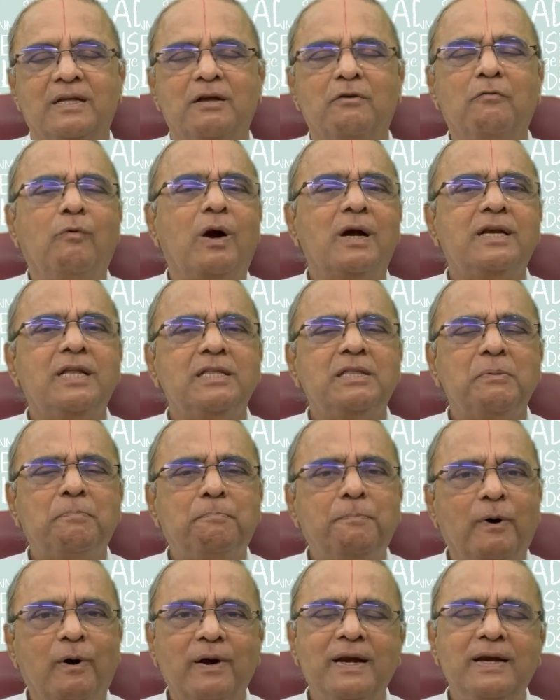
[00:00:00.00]
What is the
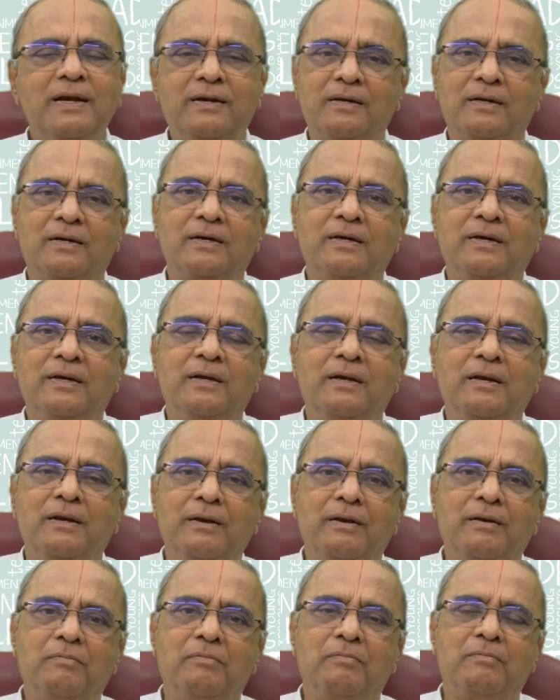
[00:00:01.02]
point
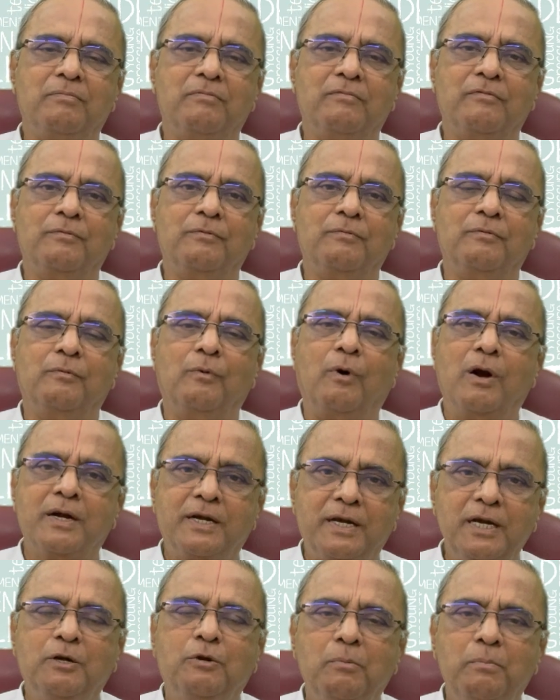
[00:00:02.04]
in
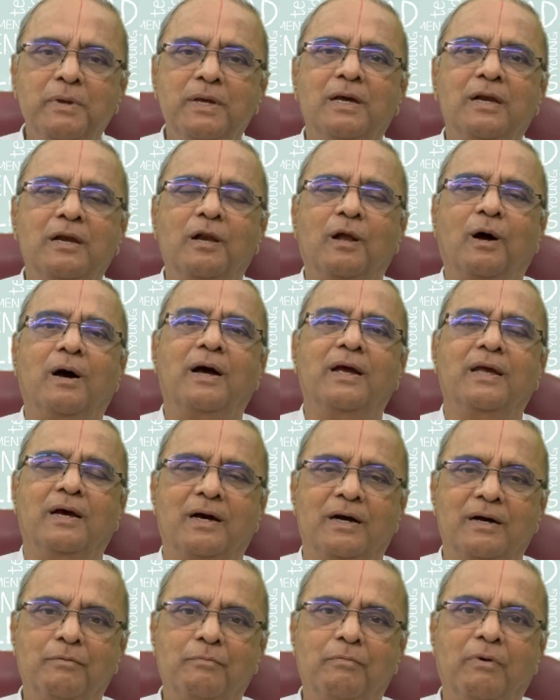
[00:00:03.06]
wanting to be a lawyer
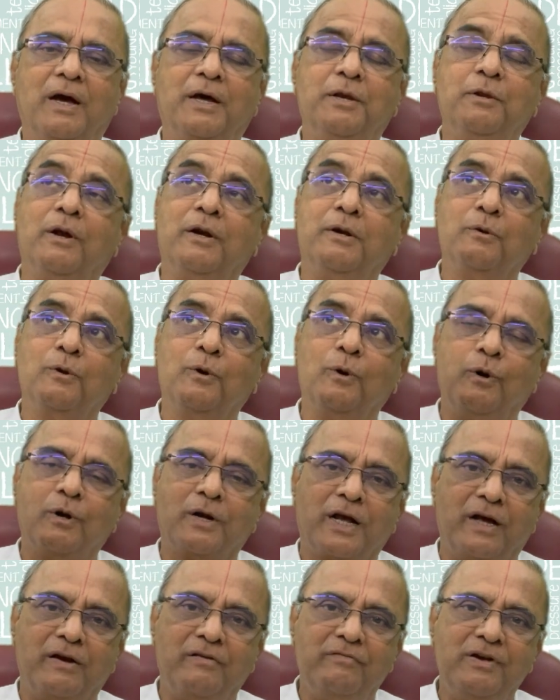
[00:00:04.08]
where you have to go
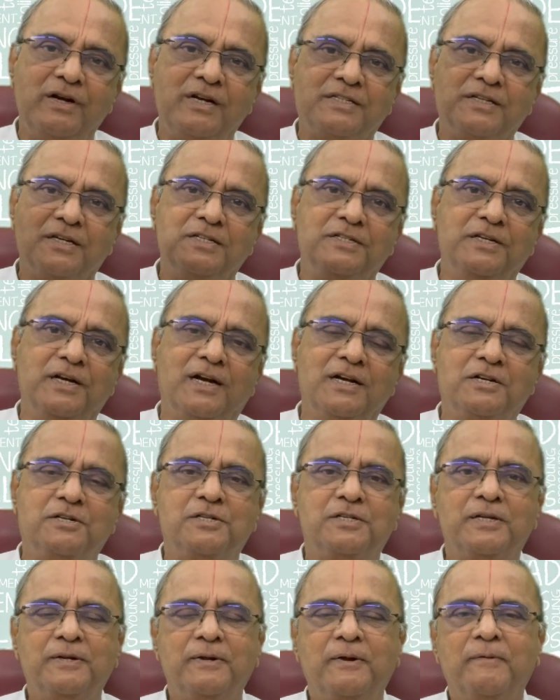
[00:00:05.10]
convince a
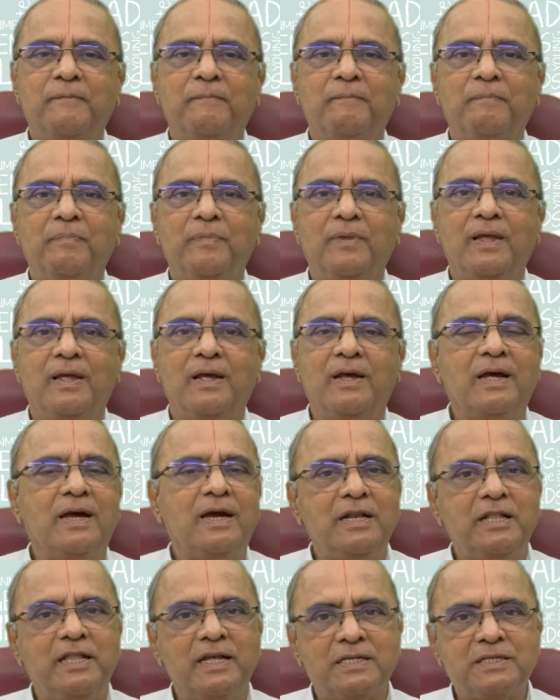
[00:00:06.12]
judge.
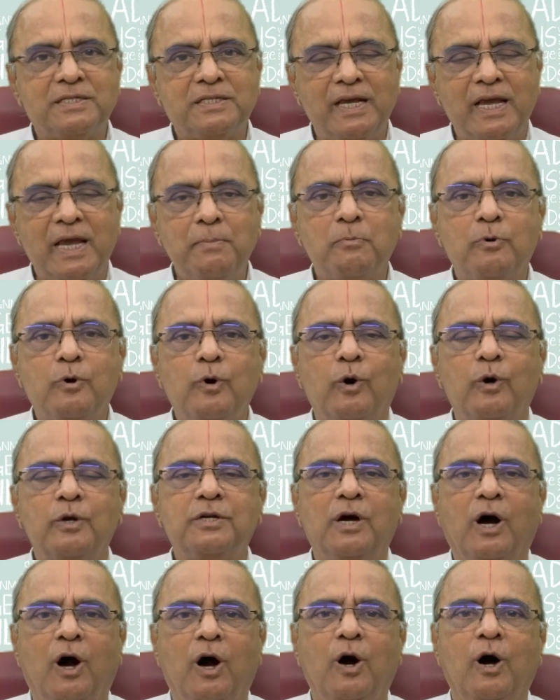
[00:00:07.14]
In the same court
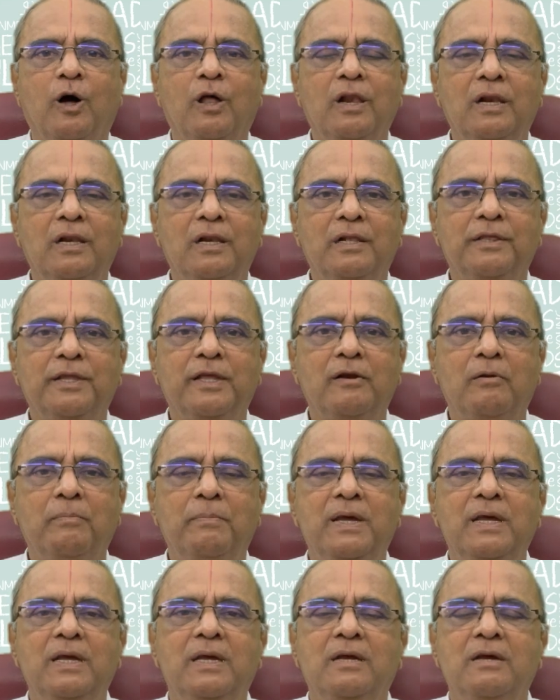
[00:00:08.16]
hall, there will
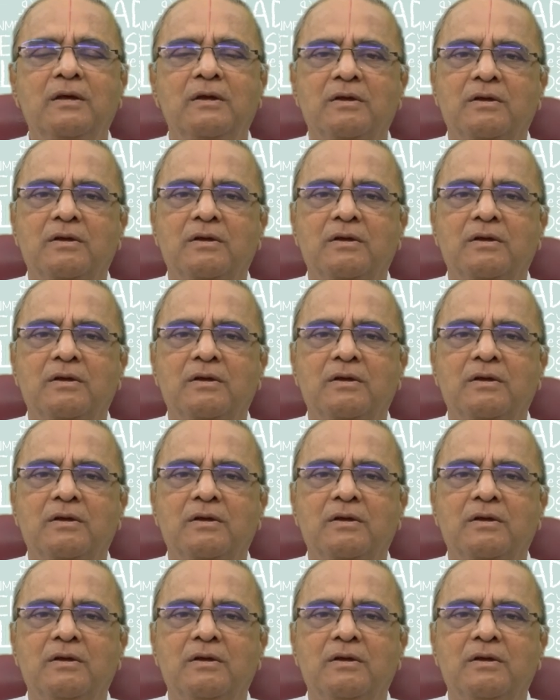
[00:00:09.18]
be